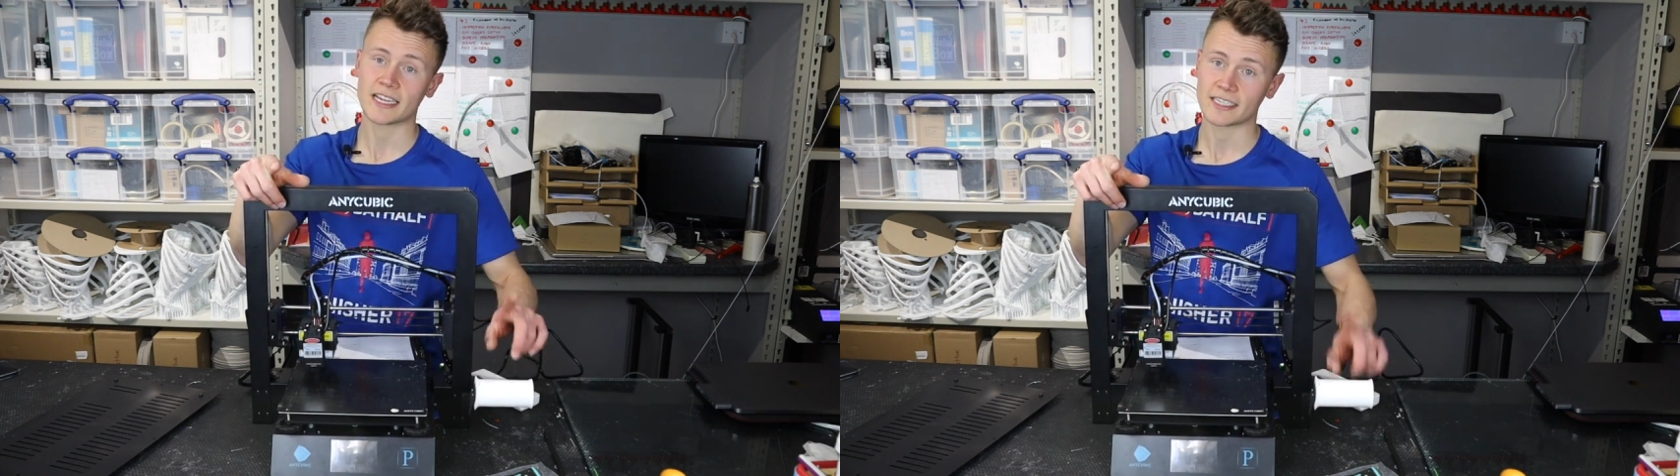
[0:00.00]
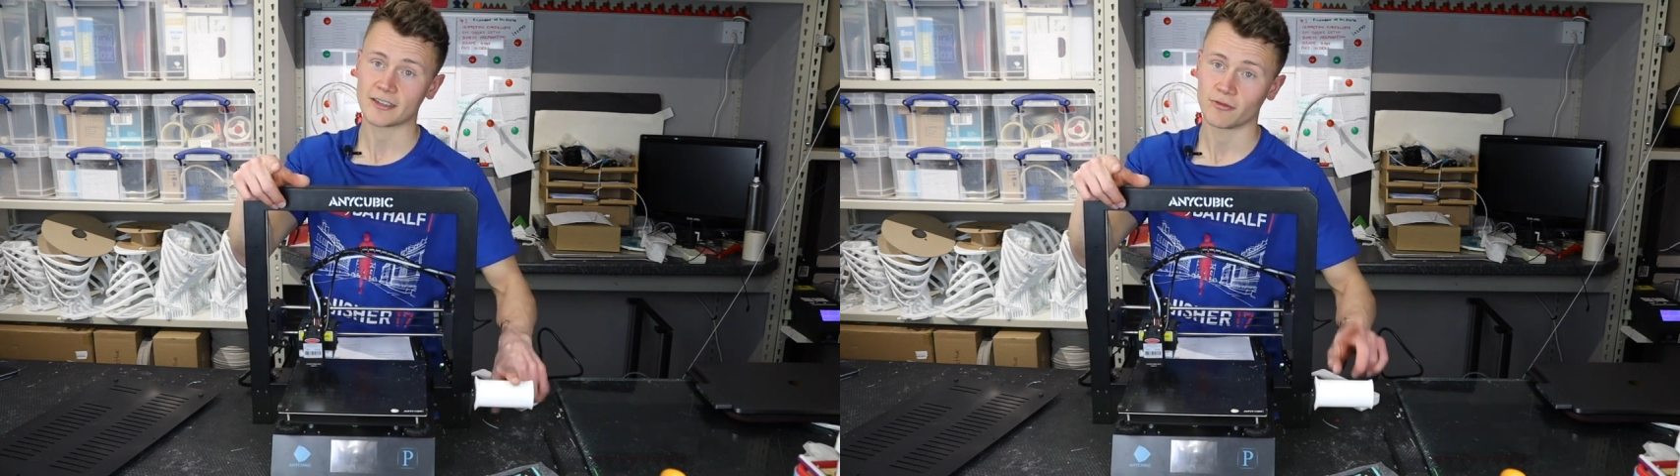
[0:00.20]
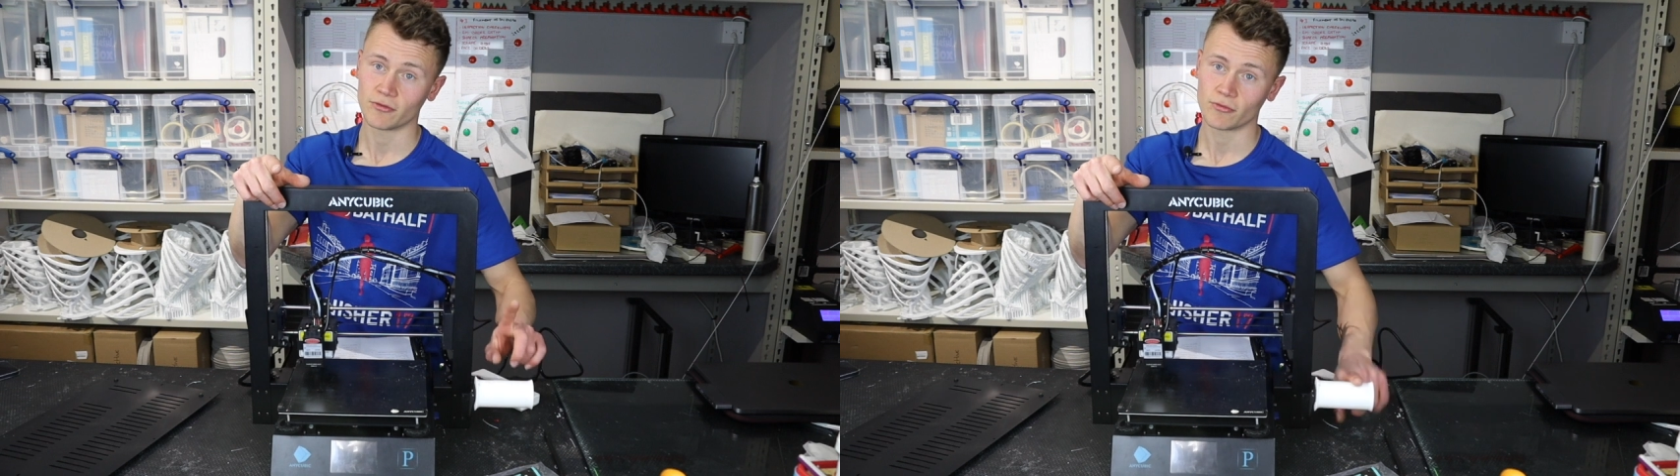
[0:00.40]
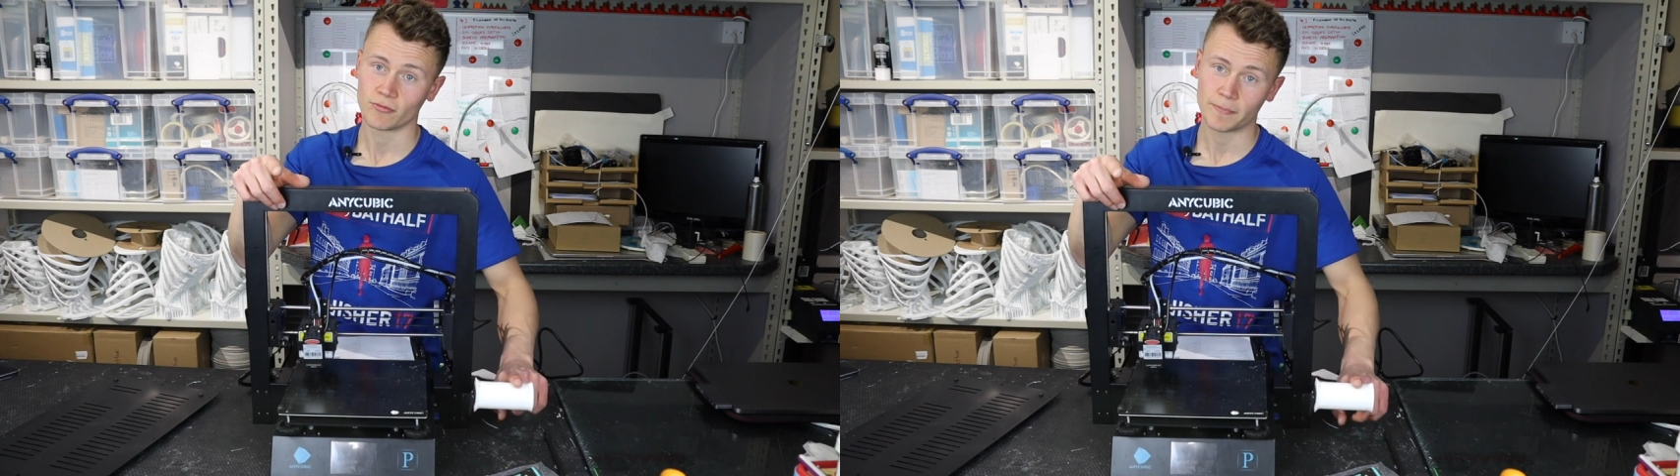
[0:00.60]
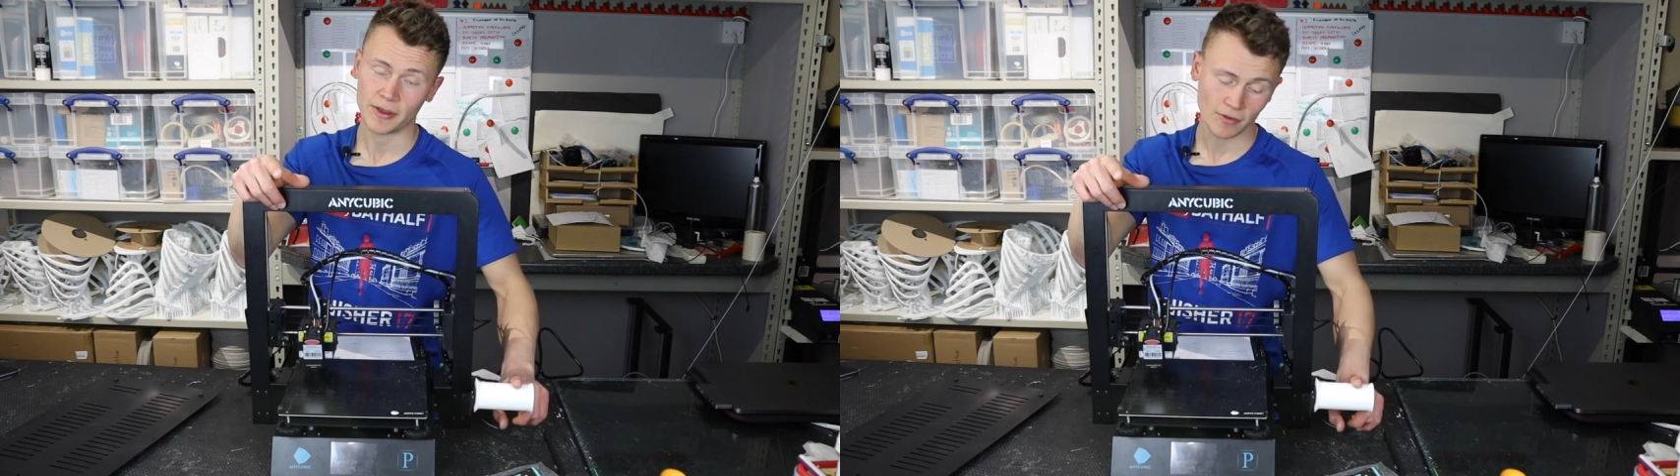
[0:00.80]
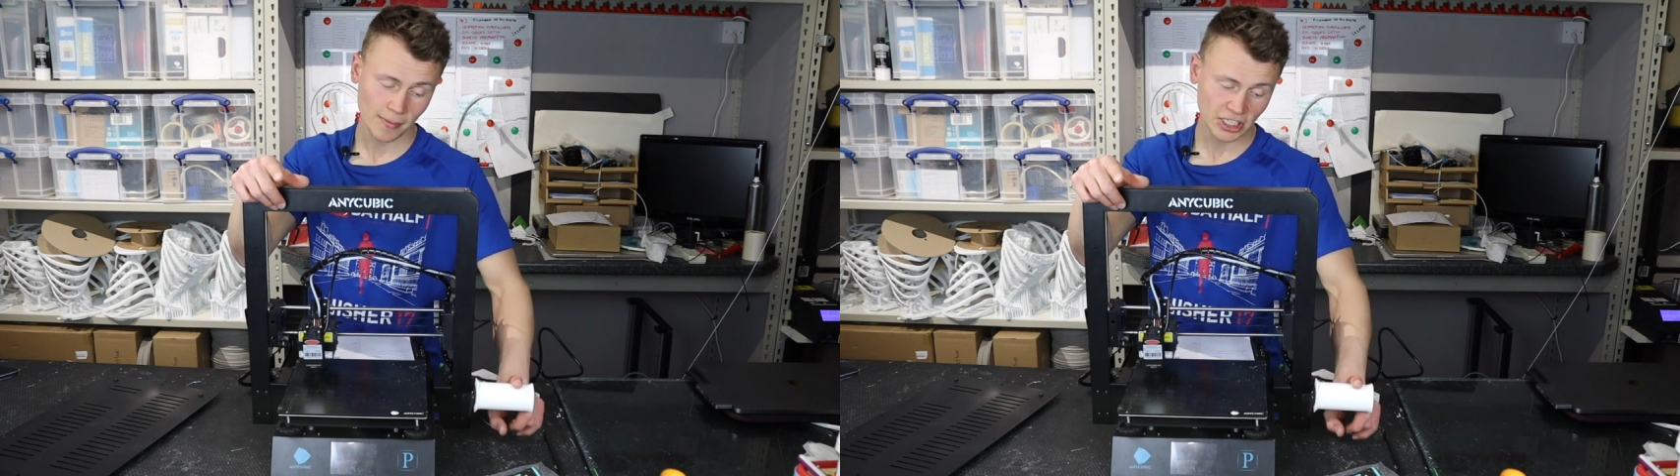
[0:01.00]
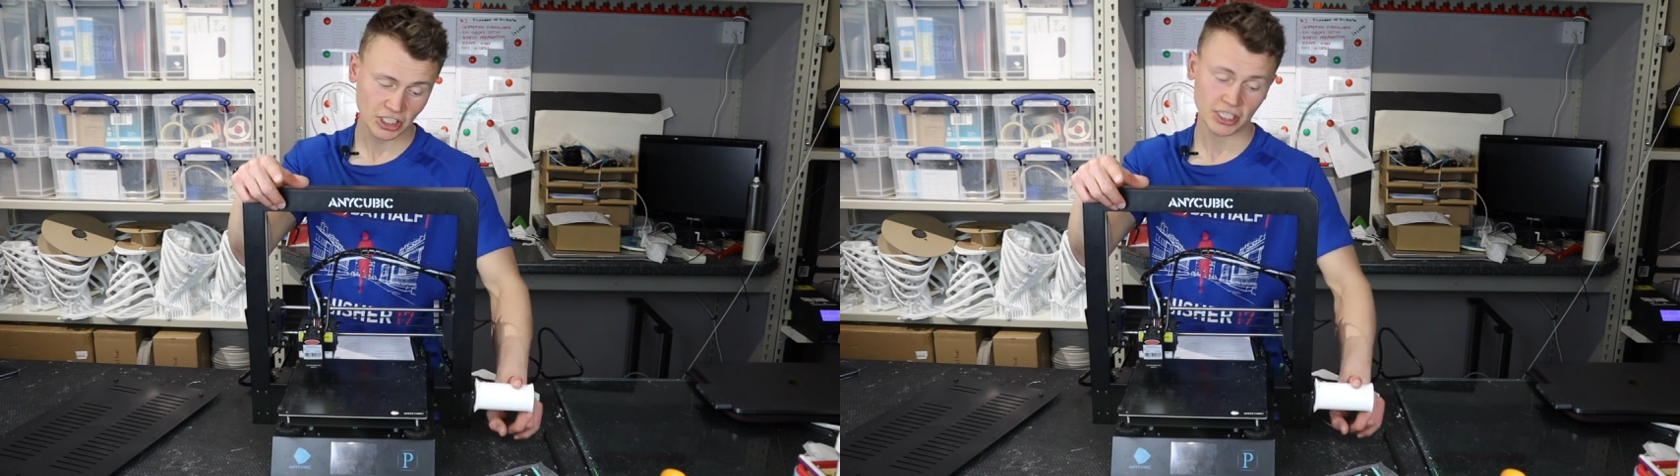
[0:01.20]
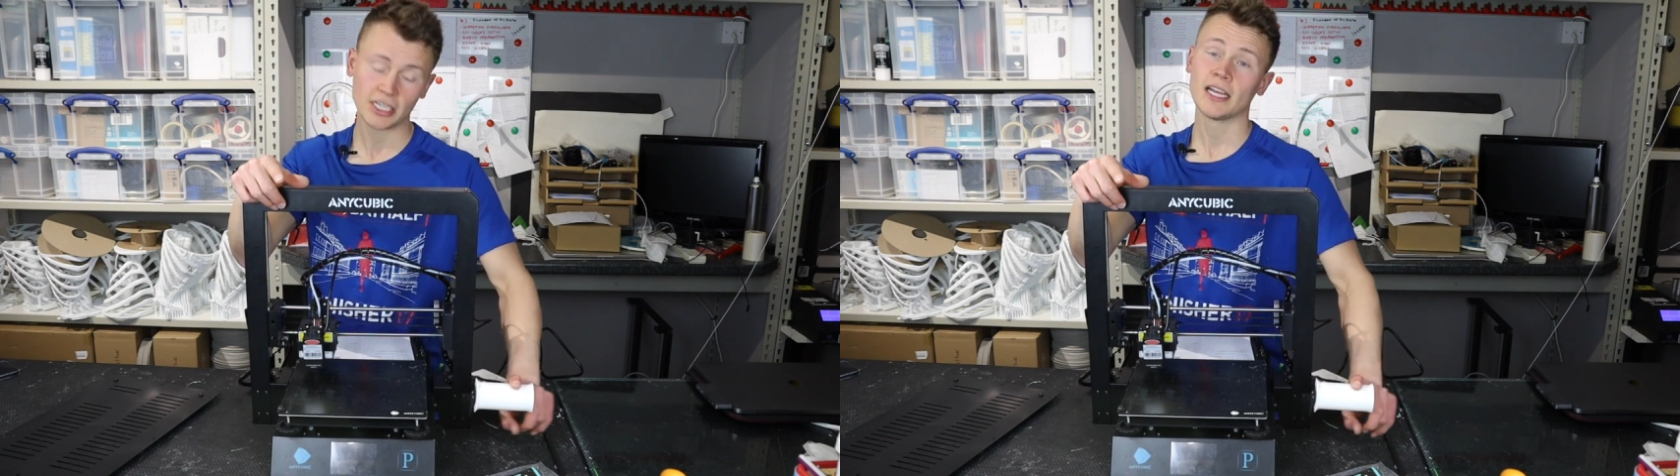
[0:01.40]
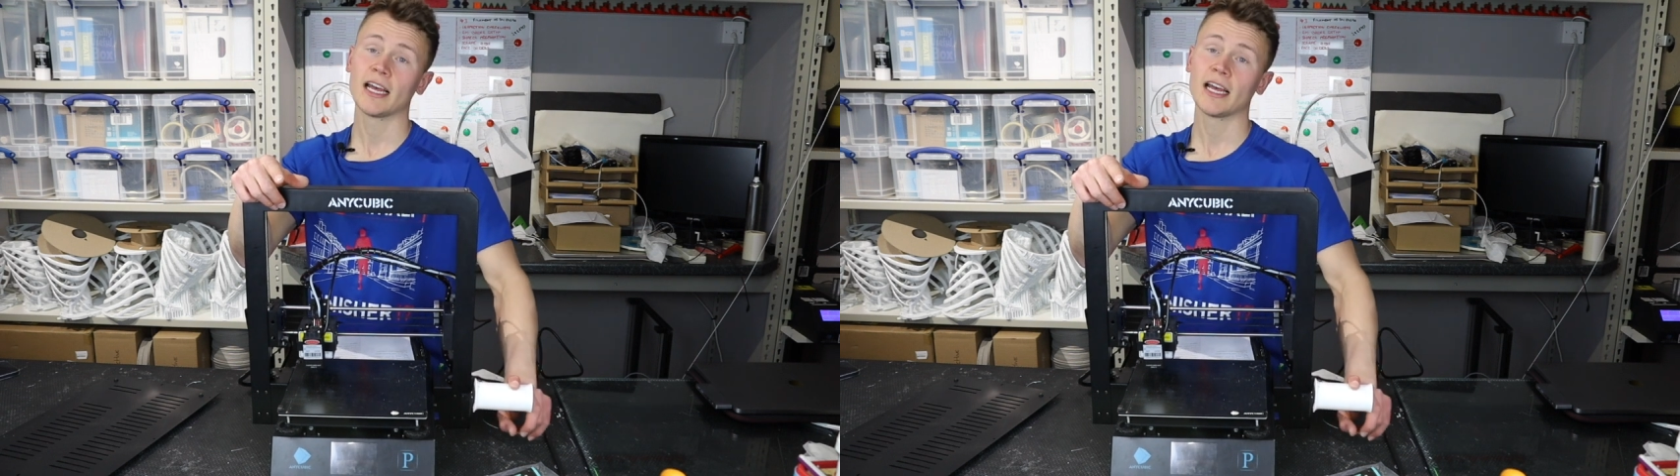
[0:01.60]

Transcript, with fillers: is a bit rubbish.